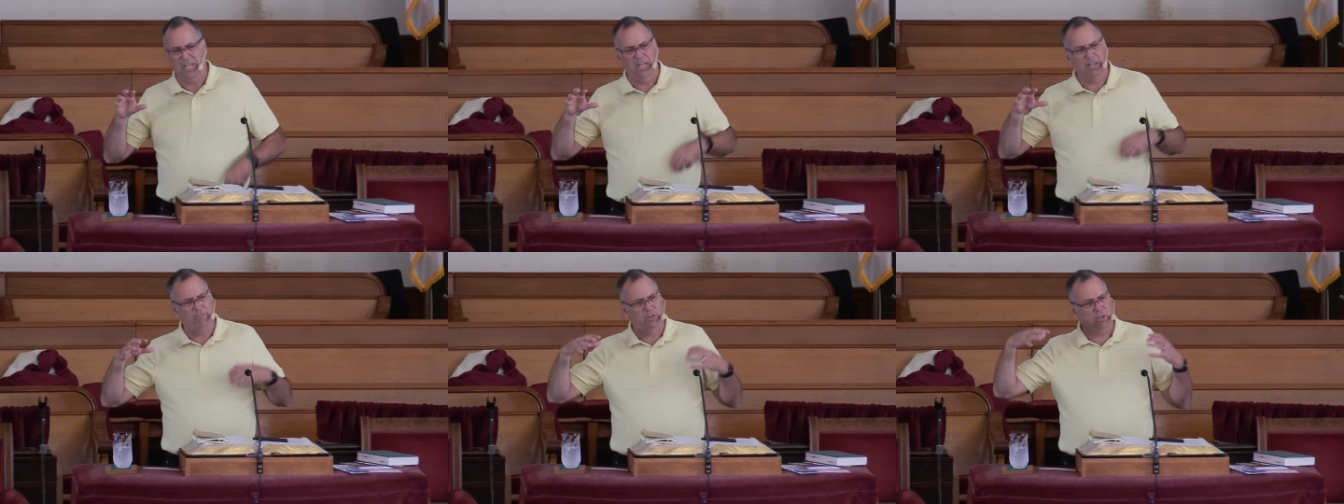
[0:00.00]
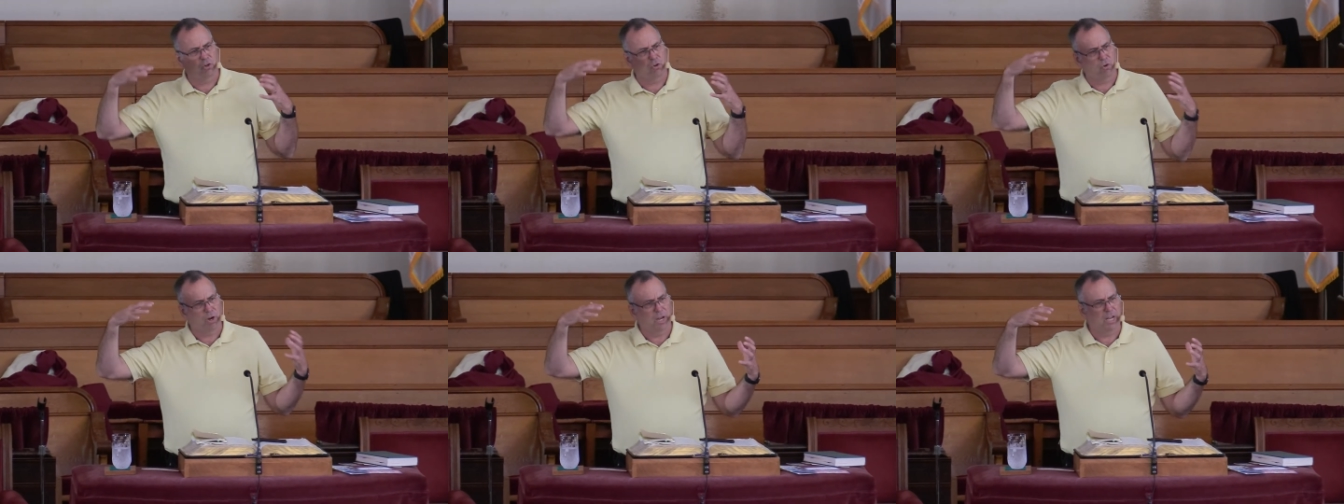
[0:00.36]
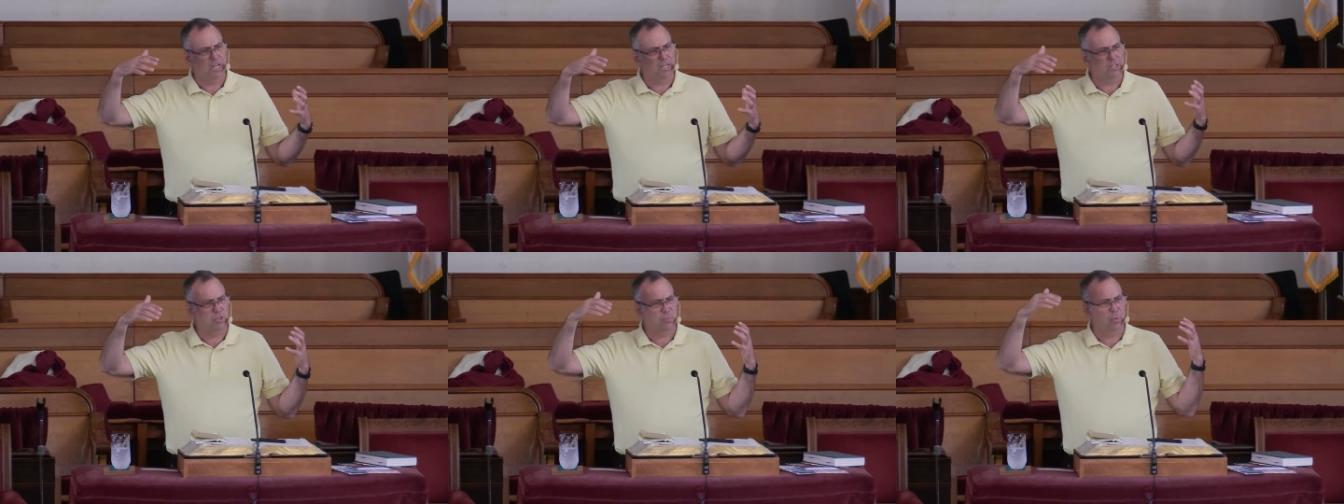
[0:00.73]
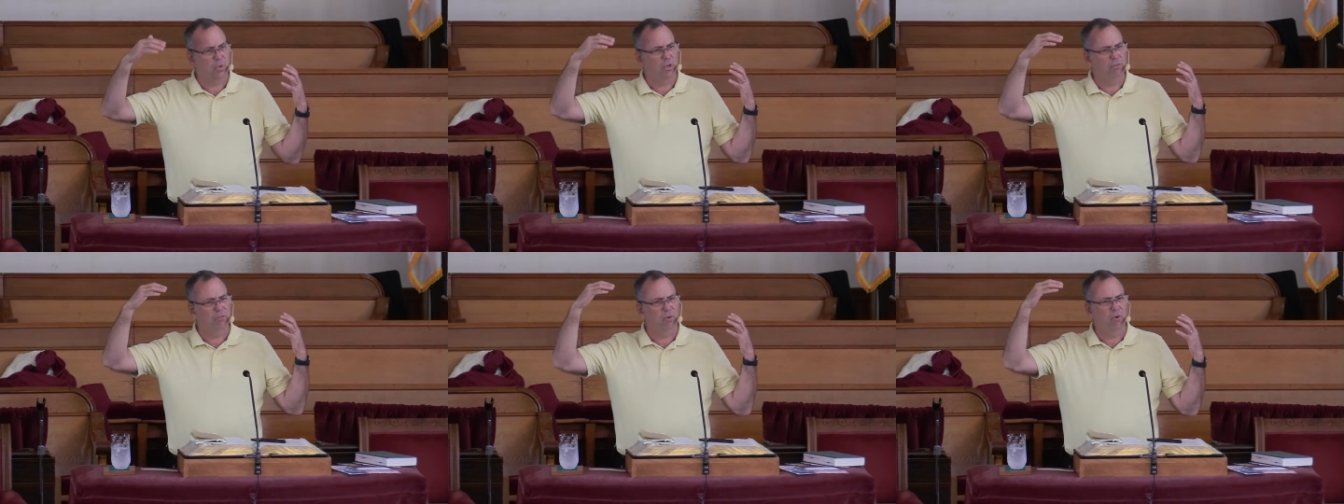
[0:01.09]
have a grasp
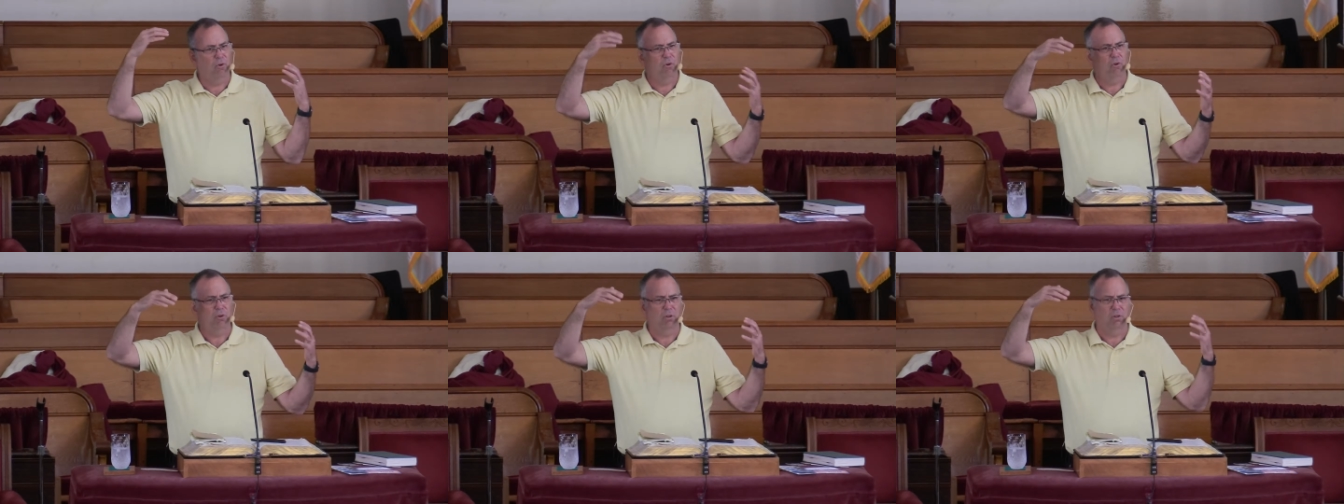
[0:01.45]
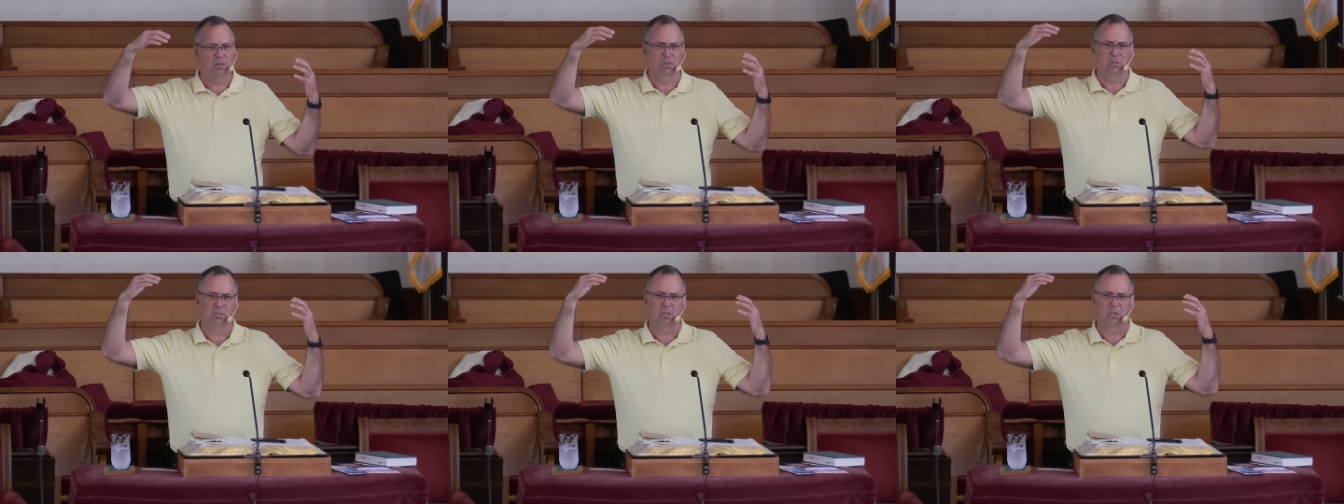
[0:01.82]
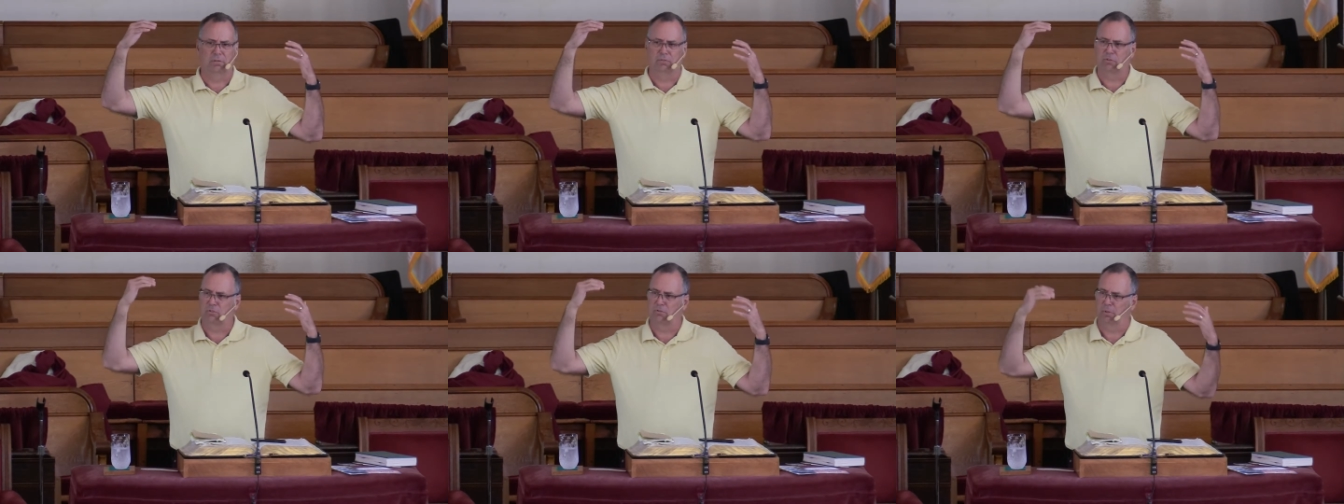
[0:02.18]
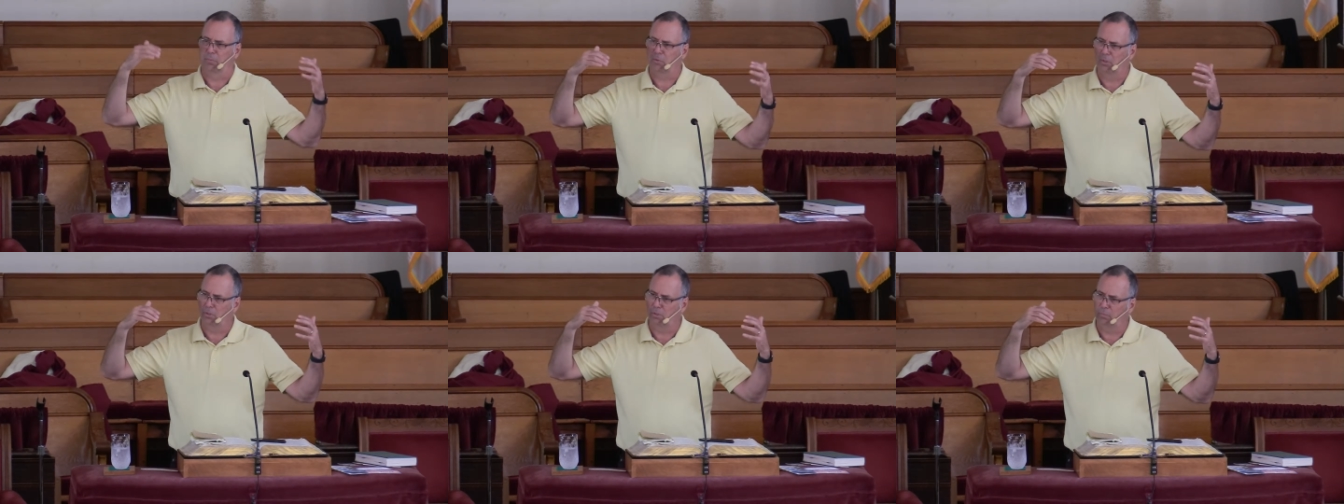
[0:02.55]
of all of
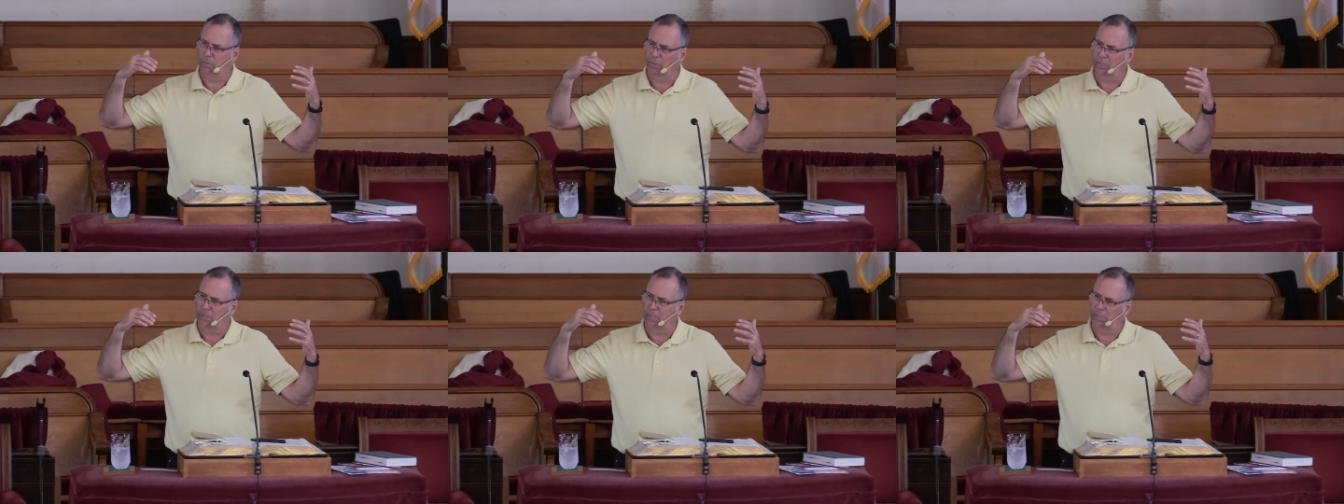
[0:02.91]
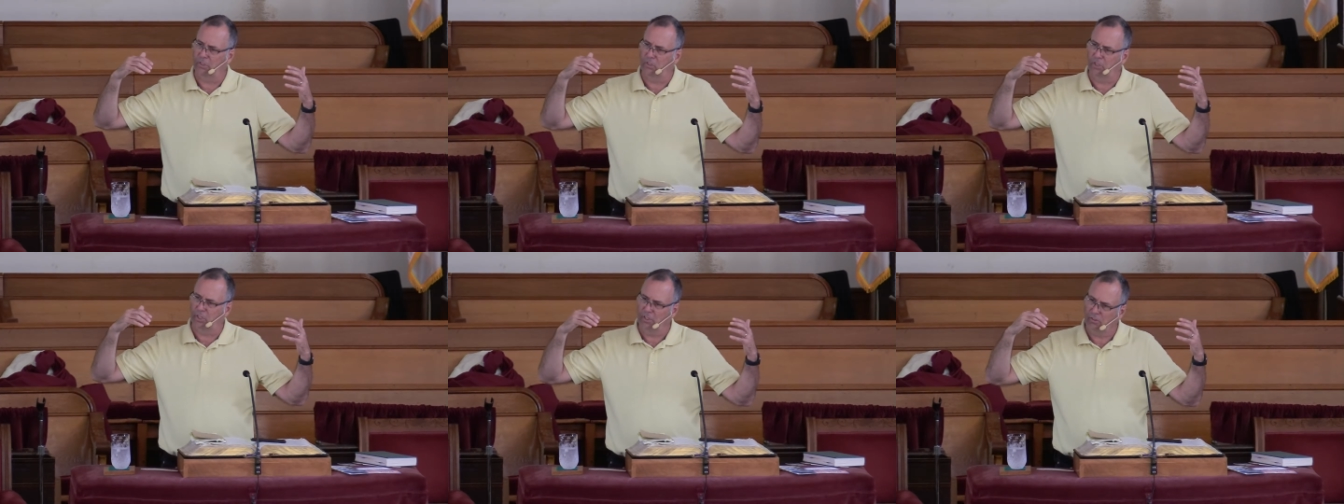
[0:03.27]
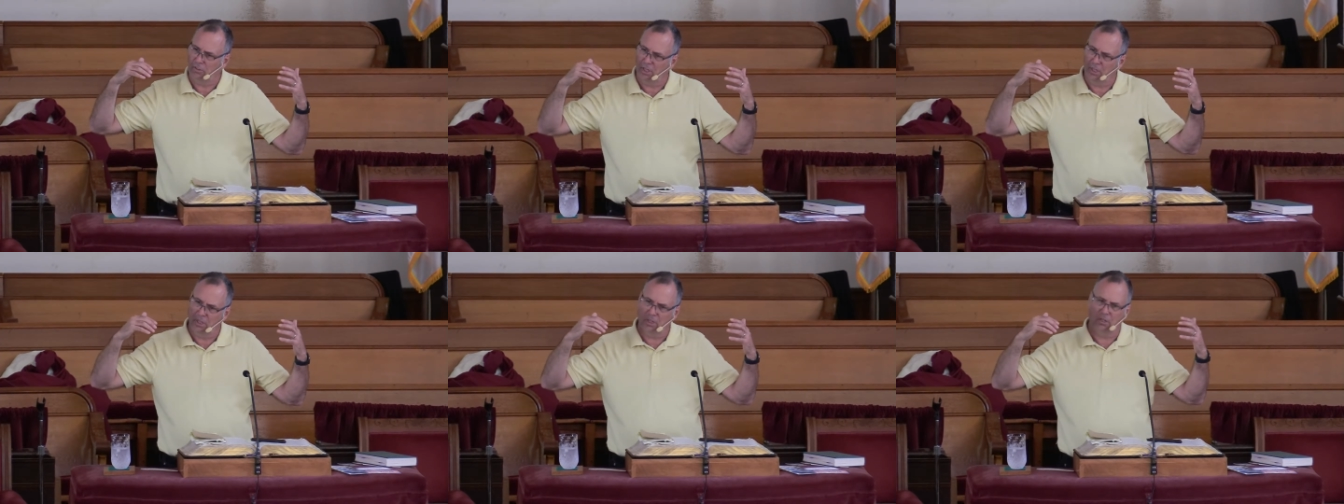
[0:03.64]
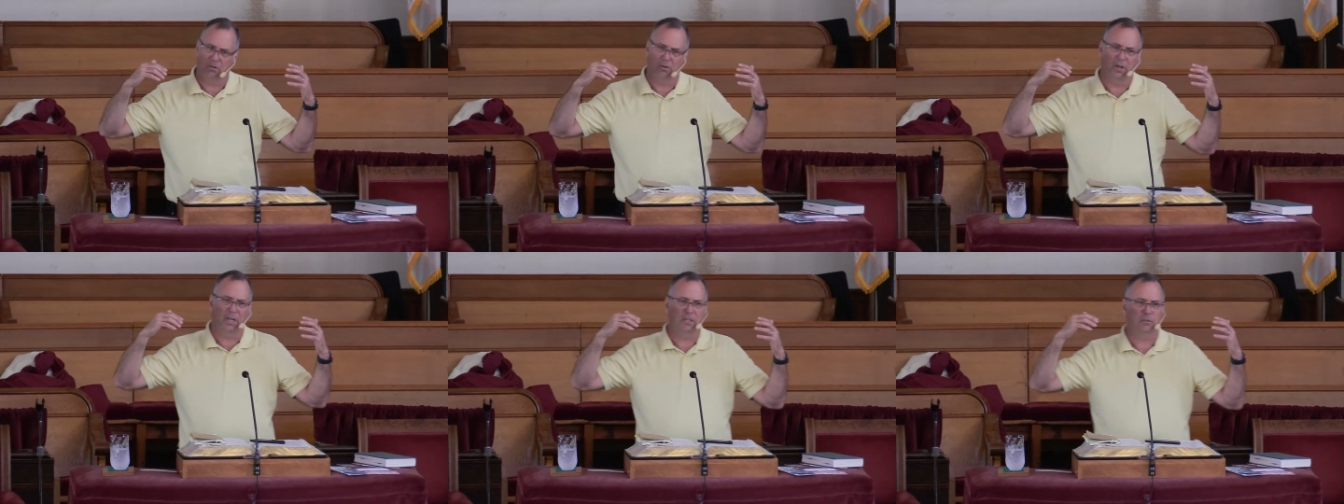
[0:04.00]
Scripture, but he just had a
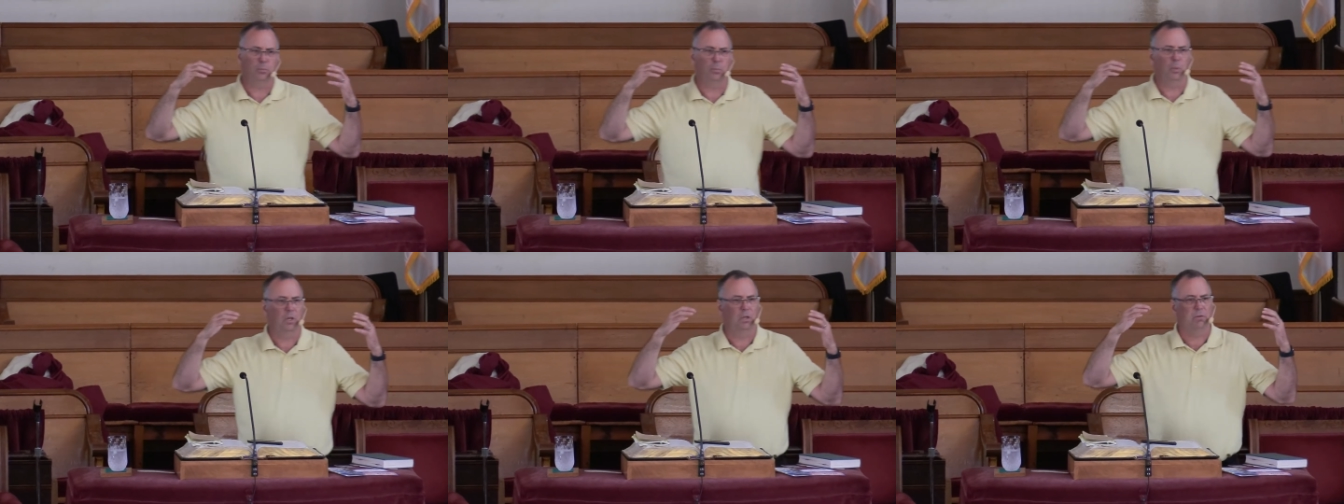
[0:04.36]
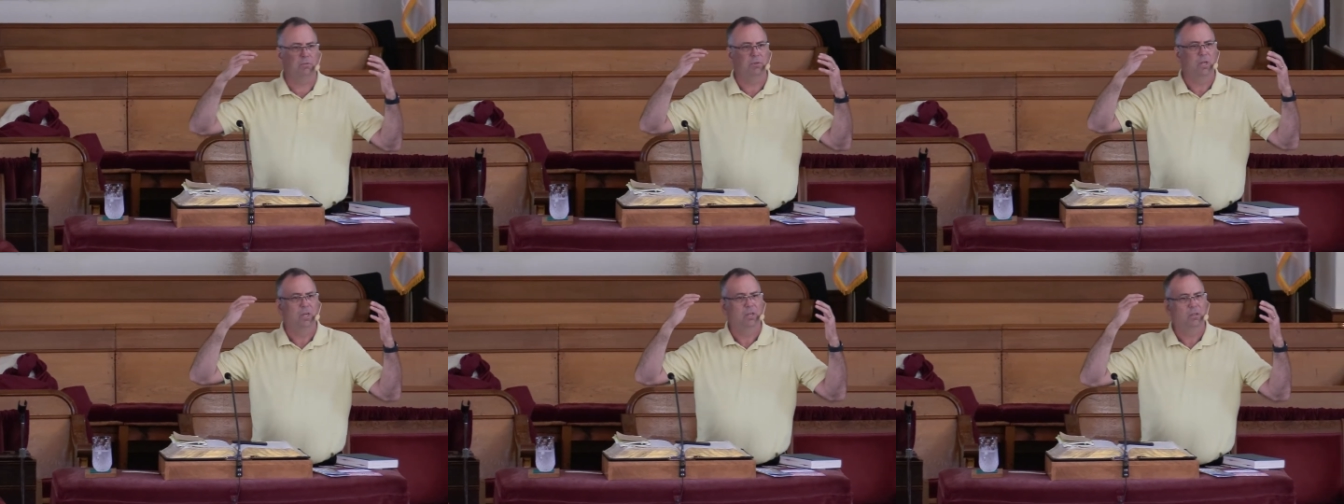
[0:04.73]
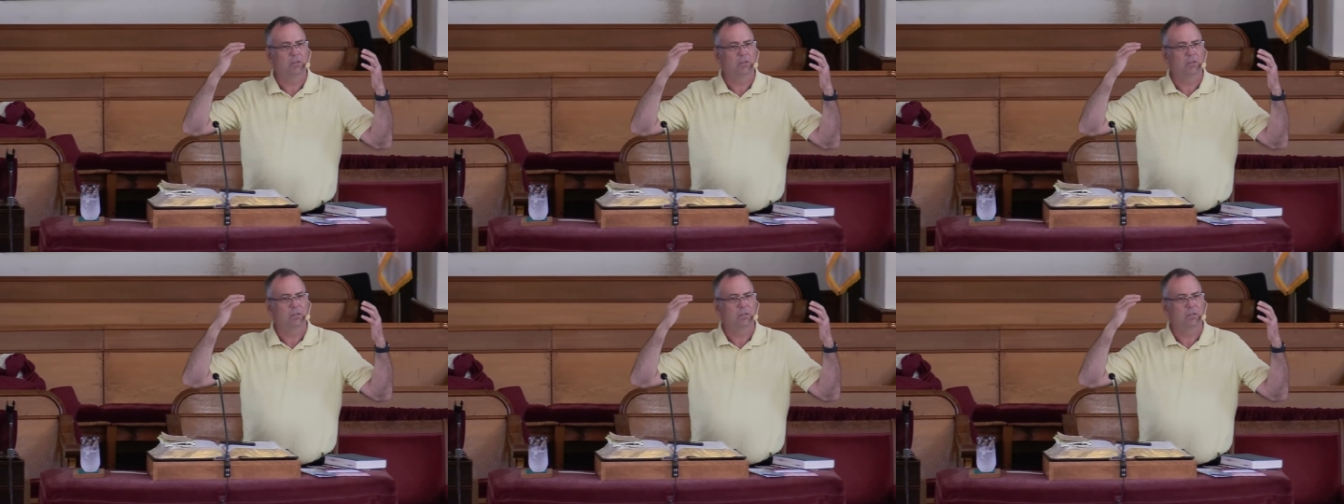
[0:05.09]
grasp of